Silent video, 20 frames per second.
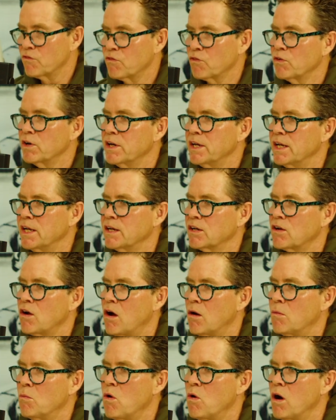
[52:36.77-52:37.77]
free in
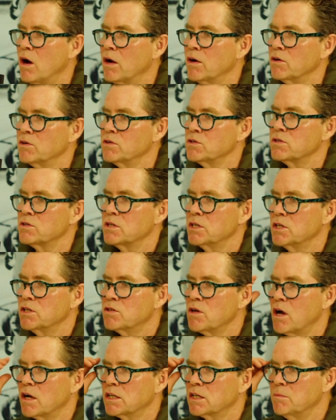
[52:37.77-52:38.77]
calm waters. Yeah. You
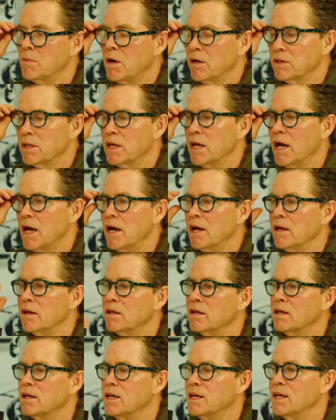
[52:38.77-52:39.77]
talked about that.
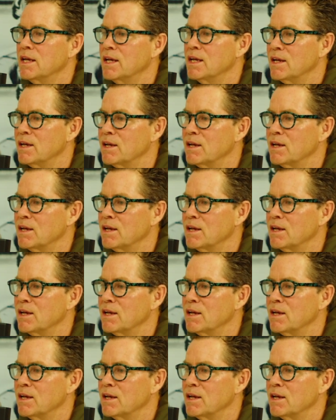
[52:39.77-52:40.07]
Yeah.